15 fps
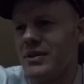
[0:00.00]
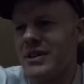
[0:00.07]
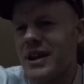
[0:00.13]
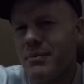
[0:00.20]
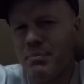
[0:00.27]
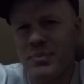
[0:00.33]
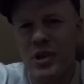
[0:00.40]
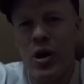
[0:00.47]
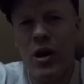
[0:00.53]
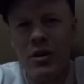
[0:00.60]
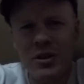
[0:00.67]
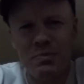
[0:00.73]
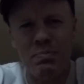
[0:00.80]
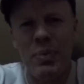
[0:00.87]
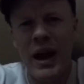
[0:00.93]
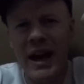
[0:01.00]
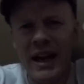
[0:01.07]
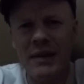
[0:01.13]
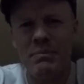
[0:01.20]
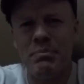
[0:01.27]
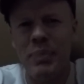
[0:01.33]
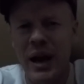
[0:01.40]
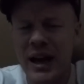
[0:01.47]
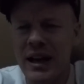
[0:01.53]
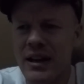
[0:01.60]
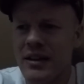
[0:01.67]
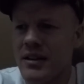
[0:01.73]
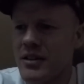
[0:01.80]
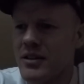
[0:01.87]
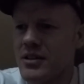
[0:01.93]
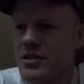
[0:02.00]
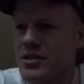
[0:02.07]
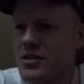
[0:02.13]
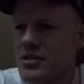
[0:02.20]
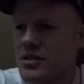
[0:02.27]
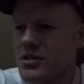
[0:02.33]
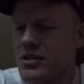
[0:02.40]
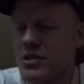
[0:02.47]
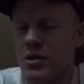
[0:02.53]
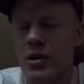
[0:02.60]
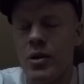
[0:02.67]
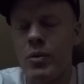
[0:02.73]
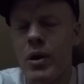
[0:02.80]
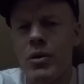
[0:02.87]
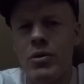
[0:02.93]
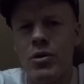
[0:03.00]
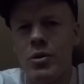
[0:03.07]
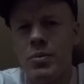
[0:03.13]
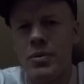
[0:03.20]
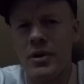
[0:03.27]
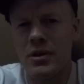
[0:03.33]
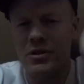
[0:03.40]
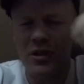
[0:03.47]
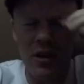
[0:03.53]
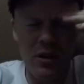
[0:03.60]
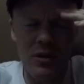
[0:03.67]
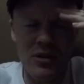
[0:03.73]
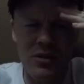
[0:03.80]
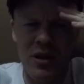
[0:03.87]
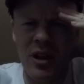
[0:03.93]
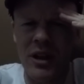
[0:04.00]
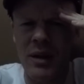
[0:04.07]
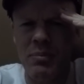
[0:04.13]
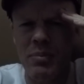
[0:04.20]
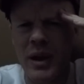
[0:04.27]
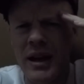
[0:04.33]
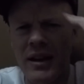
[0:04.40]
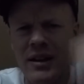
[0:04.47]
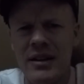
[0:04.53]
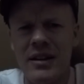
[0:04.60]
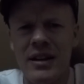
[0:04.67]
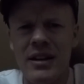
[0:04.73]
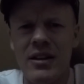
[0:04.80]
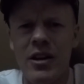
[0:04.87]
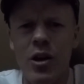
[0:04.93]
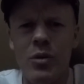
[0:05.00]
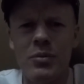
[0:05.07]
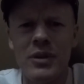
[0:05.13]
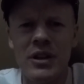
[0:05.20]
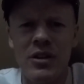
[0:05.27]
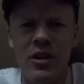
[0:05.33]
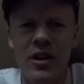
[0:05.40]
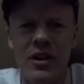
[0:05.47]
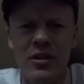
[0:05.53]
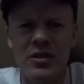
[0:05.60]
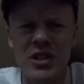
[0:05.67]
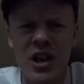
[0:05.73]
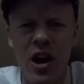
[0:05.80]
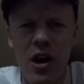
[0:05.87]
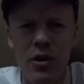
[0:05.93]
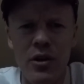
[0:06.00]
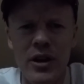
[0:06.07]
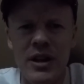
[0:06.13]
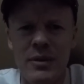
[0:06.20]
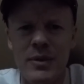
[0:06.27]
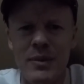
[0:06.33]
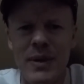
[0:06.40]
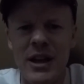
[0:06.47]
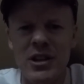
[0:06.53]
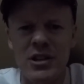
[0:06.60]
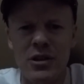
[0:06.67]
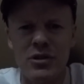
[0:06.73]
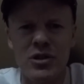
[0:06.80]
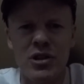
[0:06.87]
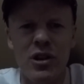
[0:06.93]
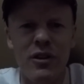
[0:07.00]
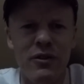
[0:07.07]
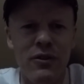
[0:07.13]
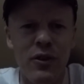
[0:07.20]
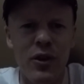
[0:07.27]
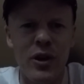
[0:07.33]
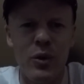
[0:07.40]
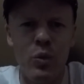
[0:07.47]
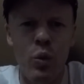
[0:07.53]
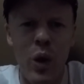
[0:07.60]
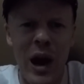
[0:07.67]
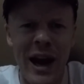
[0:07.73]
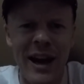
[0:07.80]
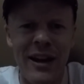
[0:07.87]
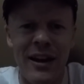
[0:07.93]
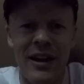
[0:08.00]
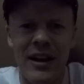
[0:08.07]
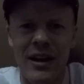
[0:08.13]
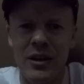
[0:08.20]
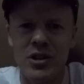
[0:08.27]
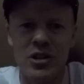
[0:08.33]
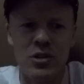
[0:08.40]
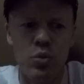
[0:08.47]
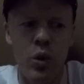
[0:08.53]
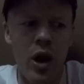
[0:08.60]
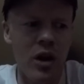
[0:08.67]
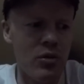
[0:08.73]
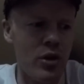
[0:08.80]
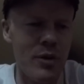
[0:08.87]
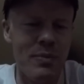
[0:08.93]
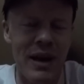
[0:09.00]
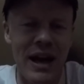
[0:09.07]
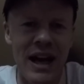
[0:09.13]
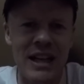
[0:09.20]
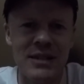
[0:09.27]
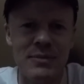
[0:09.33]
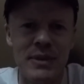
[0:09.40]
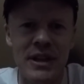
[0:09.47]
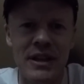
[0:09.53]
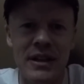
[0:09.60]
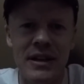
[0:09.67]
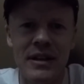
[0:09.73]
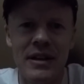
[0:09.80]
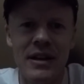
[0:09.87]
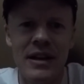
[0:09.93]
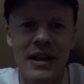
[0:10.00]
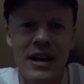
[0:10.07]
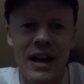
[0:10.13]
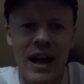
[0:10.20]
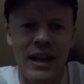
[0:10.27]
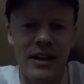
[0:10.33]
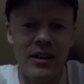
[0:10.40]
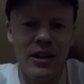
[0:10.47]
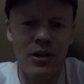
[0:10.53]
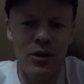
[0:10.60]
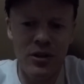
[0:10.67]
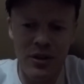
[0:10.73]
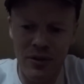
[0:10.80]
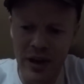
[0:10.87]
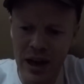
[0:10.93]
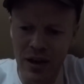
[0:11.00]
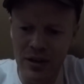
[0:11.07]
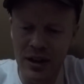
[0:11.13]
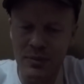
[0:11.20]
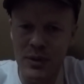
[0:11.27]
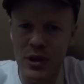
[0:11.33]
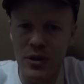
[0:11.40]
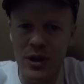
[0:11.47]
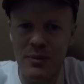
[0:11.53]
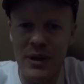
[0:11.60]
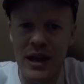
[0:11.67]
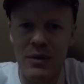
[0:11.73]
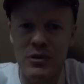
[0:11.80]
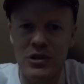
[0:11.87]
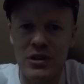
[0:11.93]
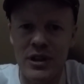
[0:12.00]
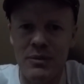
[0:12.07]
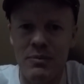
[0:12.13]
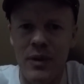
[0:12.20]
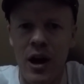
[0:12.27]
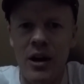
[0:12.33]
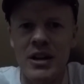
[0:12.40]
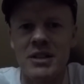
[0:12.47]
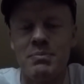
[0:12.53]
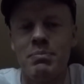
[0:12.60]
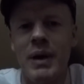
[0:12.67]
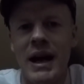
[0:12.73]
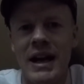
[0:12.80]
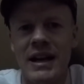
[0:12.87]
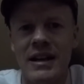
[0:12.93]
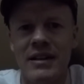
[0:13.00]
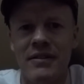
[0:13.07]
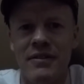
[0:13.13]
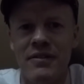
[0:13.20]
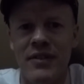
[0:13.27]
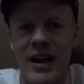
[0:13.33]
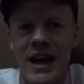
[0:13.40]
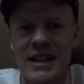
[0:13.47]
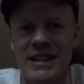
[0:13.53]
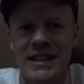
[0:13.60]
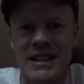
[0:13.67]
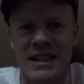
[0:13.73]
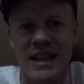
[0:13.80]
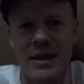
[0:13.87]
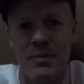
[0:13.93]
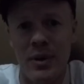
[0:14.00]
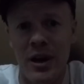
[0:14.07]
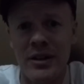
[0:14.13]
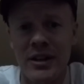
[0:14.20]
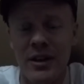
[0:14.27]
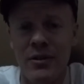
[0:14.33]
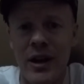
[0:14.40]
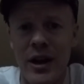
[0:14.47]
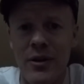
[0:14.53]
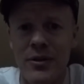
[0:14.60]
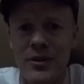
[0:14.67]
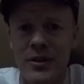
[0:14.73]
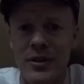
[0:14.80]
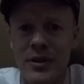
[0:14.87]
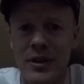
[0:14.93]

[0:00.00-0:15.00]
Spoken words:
The door is banging. So I woke up, I goes, oh, what's with all that banging? And I opened the door, and I was, you alright? My mate just goes, you're a fucking wanker. He just walked right past me. And then I looked around, and my other mate was like on his back, fast asleep on the ground.